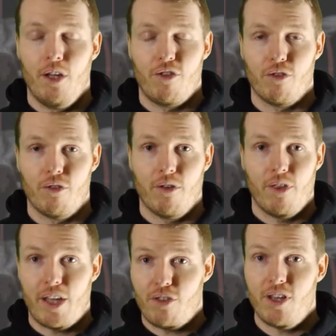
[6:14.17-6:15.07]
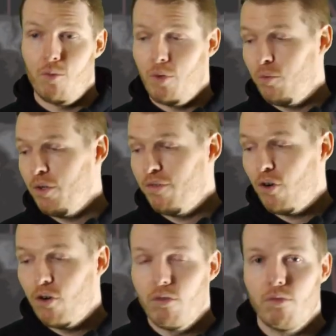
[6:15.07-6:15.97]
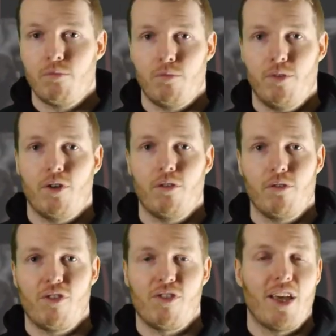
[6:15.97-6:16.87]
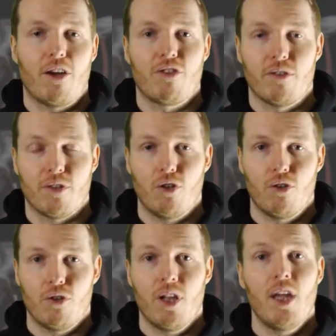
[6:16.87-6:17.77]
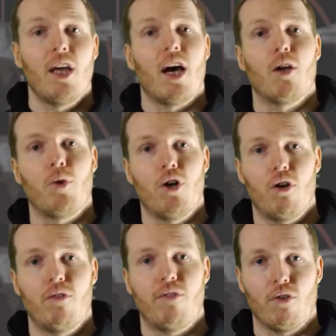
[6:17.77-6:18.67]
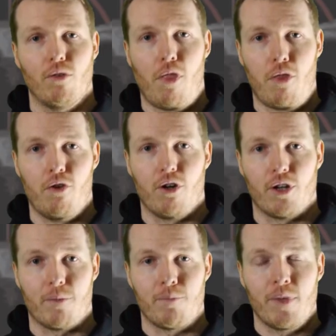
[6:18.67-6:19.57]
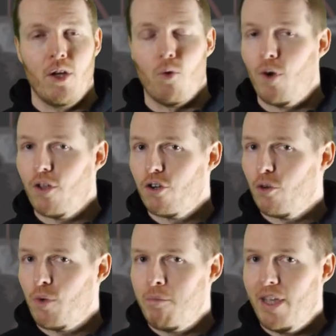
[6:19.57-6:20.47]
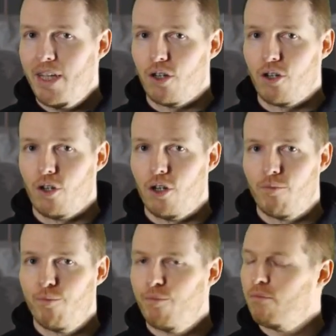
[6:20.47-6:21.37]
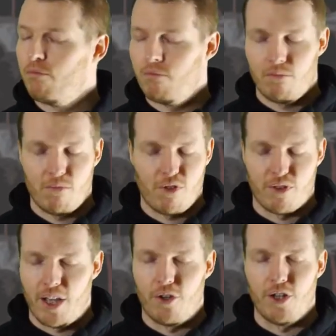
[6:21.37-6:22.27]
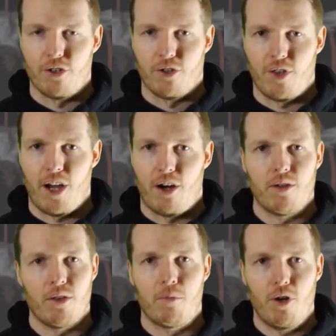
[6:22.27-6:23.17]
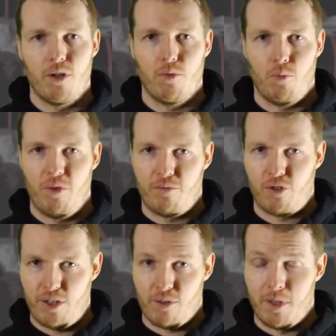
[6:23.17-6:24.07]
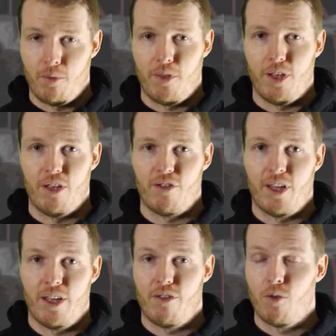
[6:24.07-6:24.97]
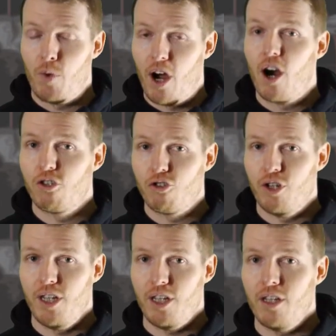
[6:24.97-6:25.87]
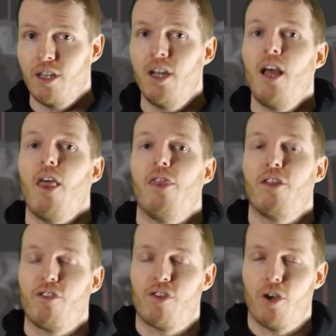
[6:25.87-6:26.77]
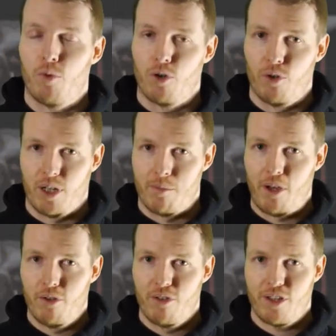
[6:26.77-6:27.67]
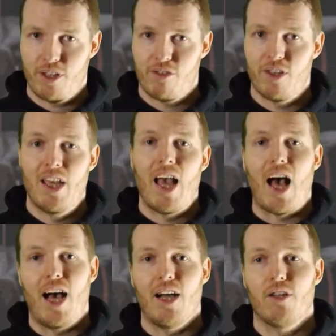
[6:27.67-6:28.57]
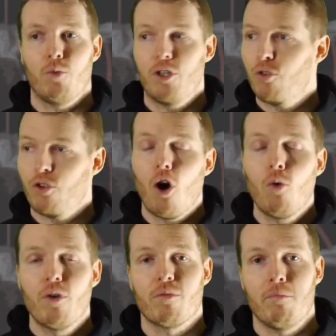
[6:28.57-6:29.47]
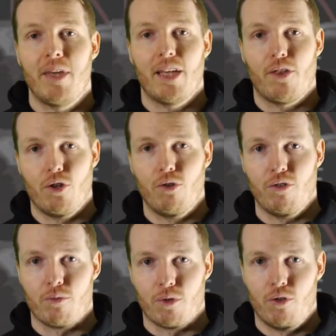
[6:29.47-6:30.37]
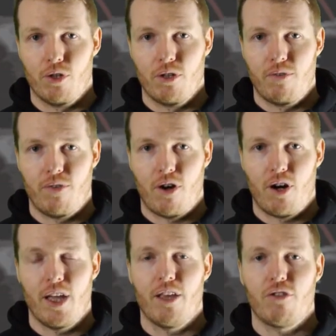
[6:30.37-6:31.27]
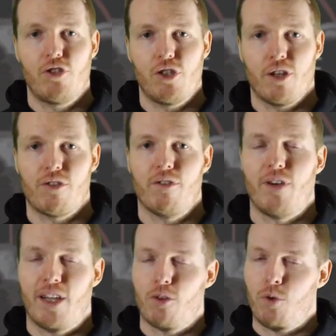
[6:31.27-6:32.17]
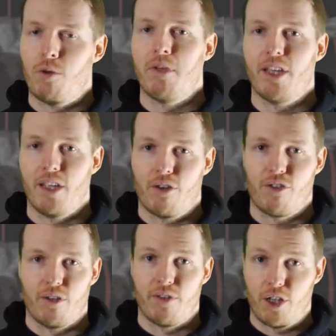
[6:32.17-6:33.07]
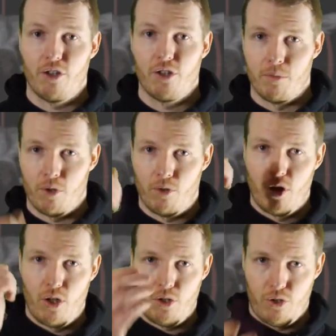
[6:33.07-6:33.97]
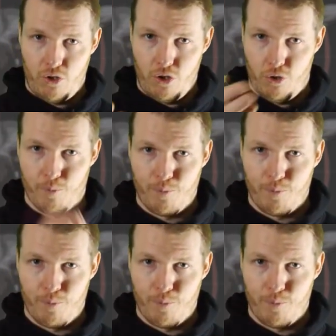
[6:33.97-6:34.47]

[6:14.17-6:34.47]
So that's it. We've all set ourselves a goal, and we all followed through on it. Whether or not we made it or not, it's neither here nor there. The point we've tried to make with these is that we are training. This is how we're going about it, and we don't always make the goals that we're going for. It's just the fact that we are making ourselves accountable to you.